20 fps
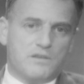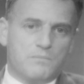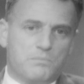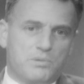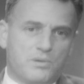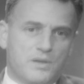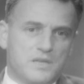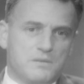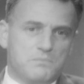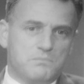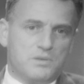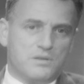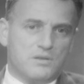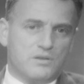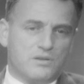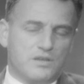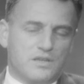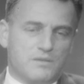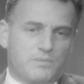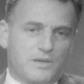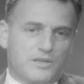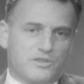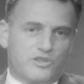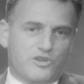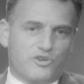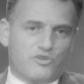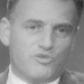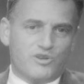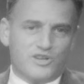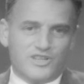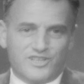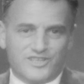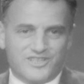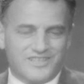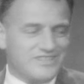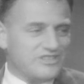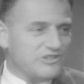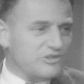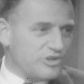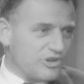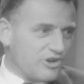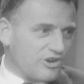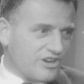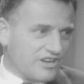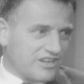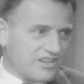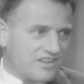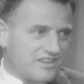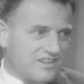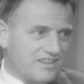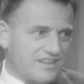complained bitterly about the critics in New York.